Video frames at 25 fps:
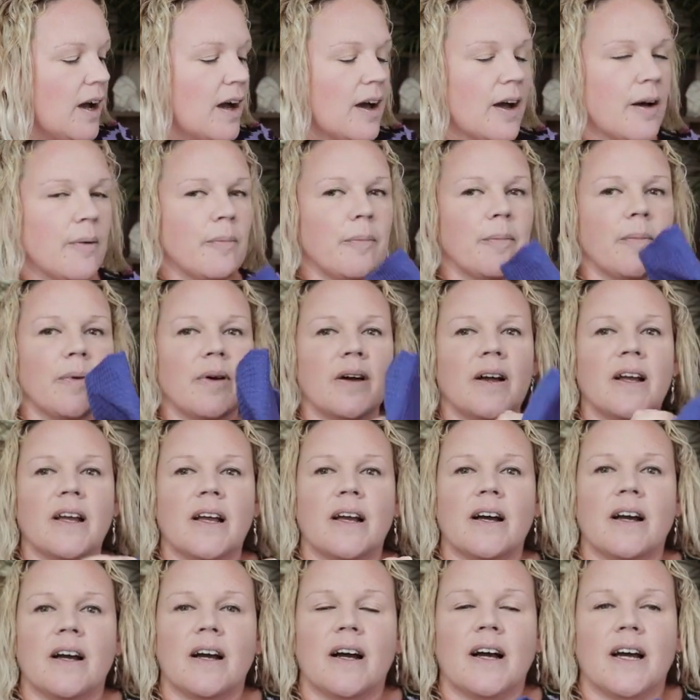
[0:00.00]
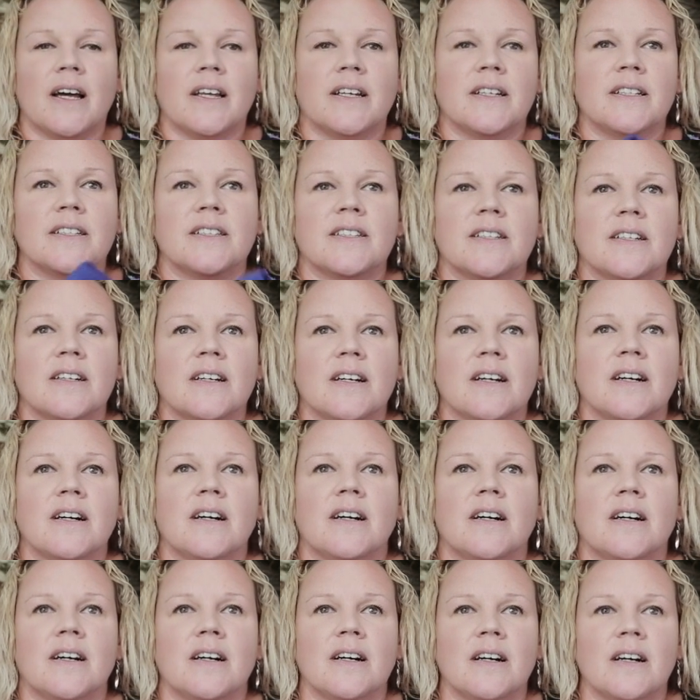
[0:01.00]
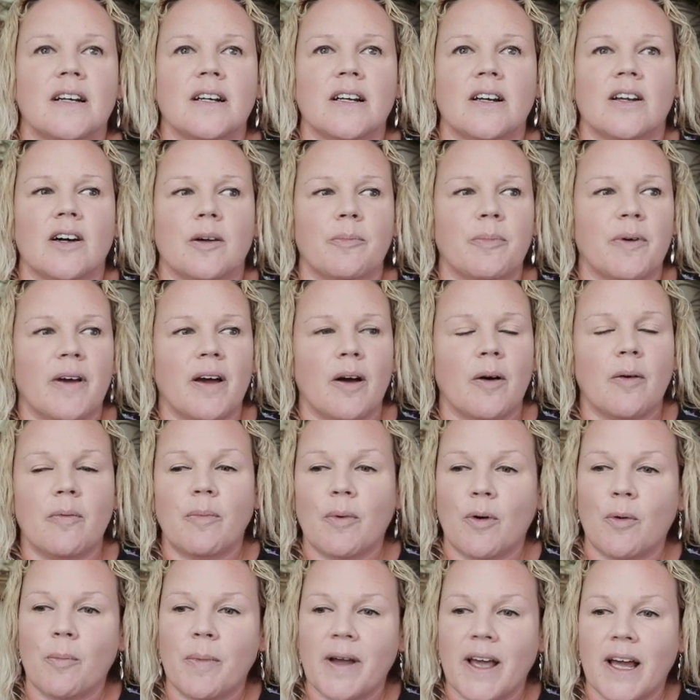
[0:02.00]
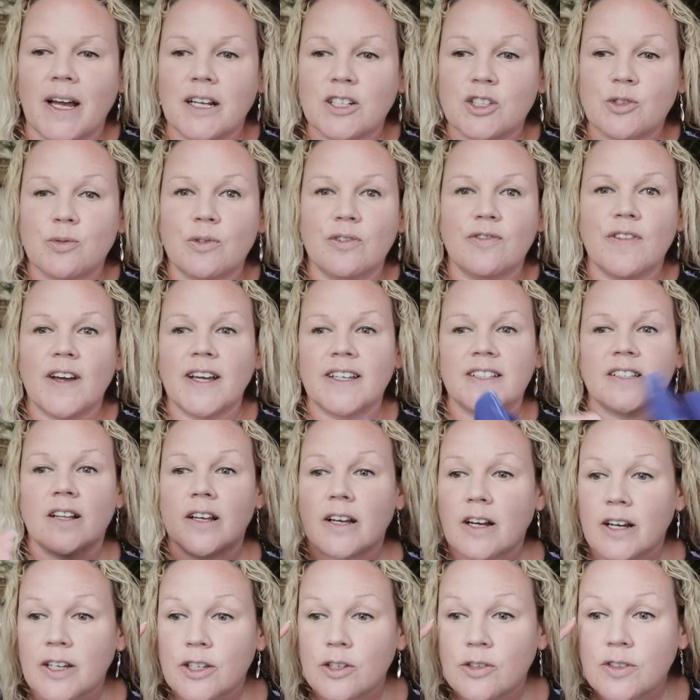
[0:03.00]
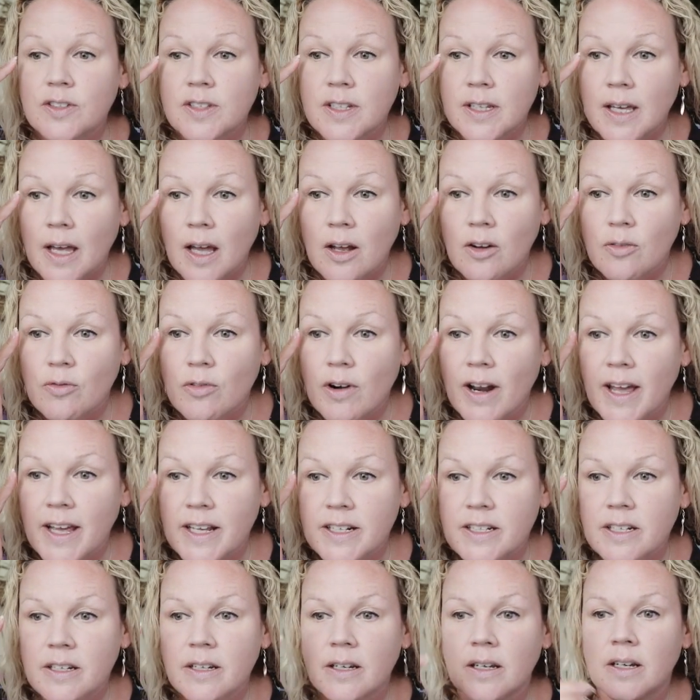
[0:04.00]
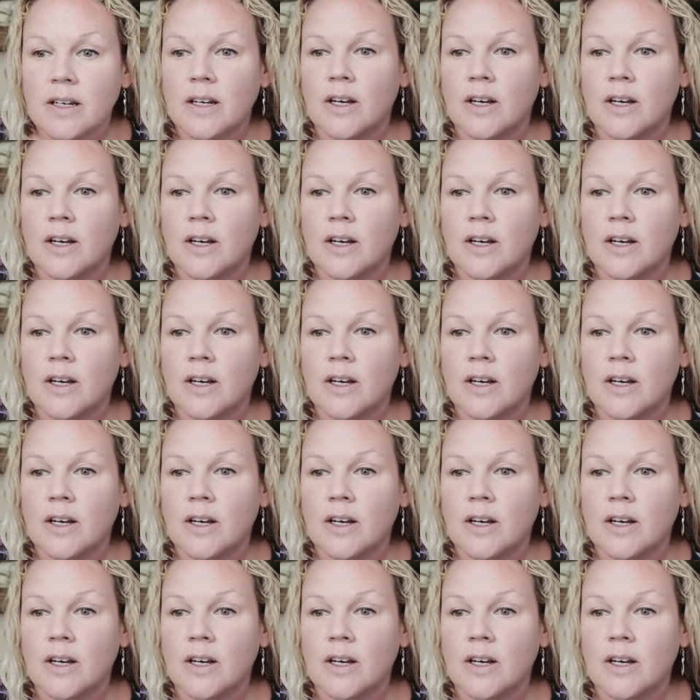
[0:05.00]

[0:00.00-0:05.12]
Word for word: Um, and like, but uh, on my actual face, like I used to get red